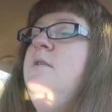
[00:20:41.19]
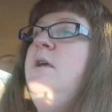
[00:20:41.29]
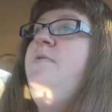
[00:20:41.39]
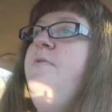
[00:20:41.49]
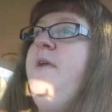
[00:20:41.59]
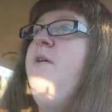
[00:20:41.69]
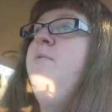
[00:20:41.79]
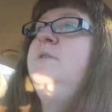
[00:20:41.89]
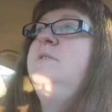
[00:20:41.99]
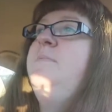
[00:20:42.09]
and there
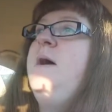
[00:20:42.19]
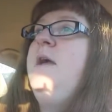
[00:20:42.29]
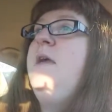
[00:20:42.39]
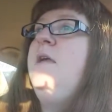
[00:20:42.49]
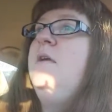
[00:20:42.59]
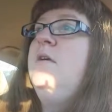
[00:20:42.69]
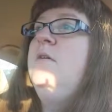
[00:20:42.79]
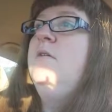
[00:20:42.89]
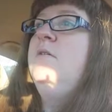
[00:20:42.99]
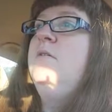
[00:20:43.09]
was my
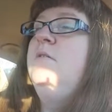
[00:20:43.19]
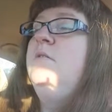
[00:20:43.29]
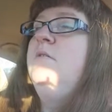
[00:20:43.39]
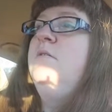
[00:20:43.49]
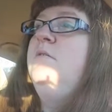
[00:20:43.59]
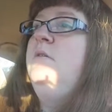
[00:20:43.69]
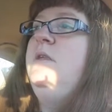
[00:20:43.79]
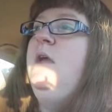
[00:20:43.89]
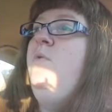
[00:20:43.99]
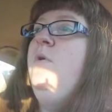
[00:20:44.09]

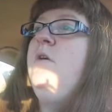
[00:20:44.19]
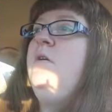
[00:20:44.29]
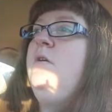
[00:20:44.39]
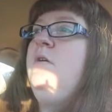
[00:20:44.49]
network.